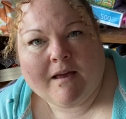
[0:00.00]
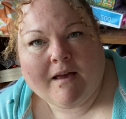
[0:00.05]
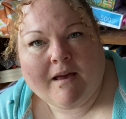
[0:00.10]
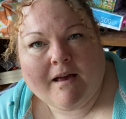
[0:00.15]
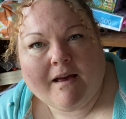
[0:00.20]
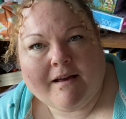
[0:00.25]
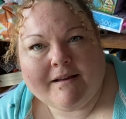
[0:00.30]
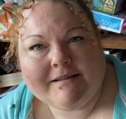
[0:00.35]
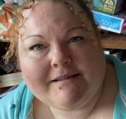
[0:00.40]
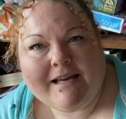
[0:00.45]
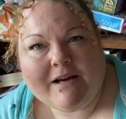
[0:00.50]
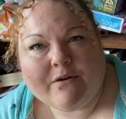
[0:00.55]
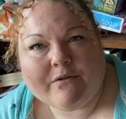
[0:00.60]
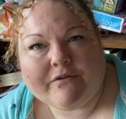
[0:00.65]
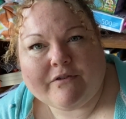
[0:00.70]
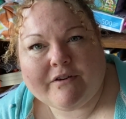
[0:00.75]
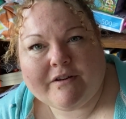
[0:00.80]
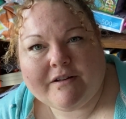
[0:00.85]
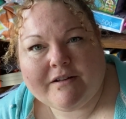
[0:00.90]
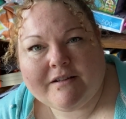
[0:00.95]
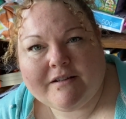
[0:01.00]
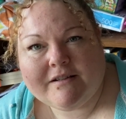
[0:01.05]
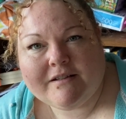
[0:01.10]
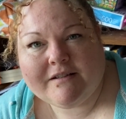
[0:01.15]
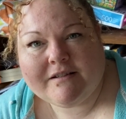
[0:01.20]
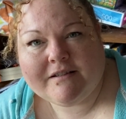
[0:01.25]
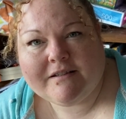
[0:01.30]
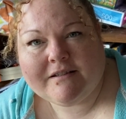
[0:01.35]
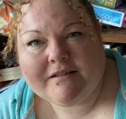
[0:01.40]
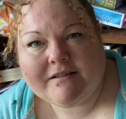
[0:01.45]
herself.
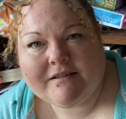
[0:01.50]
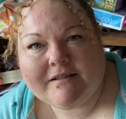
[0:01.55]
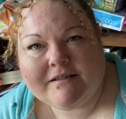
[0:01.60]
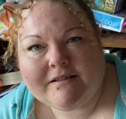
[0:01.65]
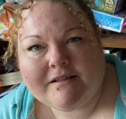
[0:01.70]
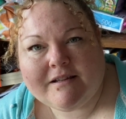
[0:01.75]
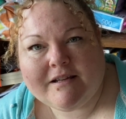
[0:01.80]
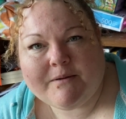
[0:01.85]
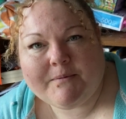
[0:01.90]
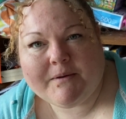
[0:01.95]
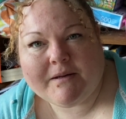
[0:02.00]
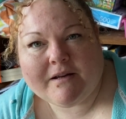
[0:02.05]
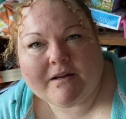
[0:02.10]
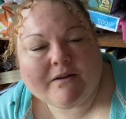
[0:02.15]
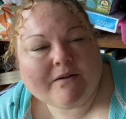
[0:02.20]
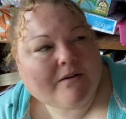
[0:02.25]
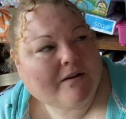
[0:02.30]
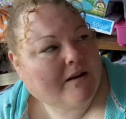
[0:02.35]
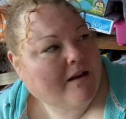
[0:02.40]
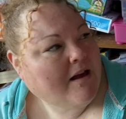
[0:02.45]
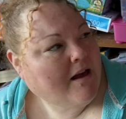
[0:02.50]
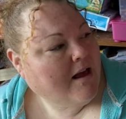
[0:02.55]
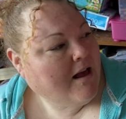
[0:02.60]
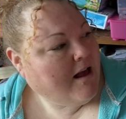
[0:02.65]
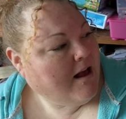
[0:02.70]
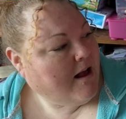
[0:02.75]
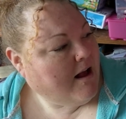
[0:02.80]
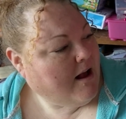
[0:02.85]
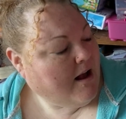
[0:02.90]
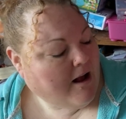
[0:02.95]
So there we go.
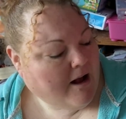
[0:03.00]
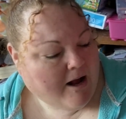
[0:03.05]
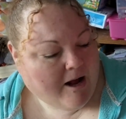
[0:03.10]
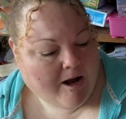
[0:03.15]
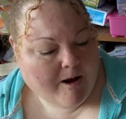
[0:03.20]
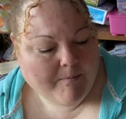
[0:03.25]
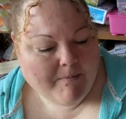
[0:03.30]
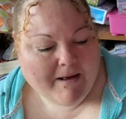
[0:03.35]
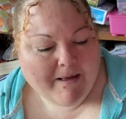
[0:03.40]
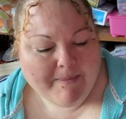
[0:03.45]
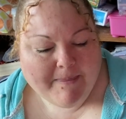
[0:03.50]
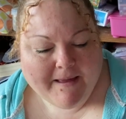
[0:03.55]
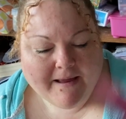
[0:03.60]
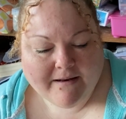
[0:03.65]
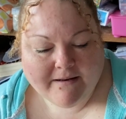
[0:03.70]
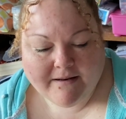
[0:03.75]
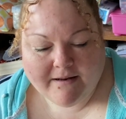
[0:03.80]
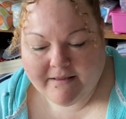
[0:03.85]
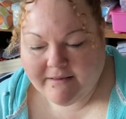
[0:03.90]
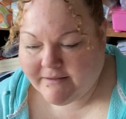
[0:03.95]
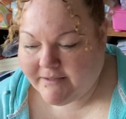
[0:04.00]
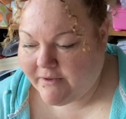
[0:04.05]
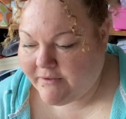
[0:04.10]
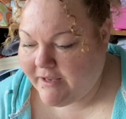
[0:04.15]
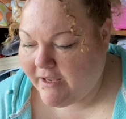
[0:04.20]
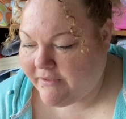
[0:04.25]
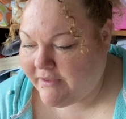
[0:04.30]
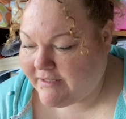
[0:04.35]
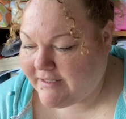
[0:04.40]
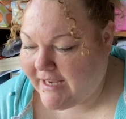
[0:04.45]
And then, so
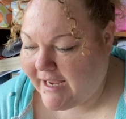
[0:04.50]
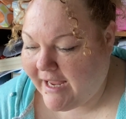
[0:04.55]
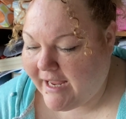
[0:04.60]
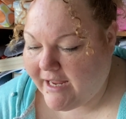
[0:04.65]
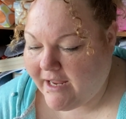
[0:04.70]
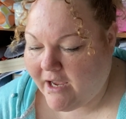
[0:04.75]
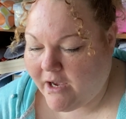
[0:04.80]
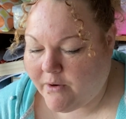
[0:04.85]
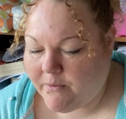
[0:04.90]
the other day,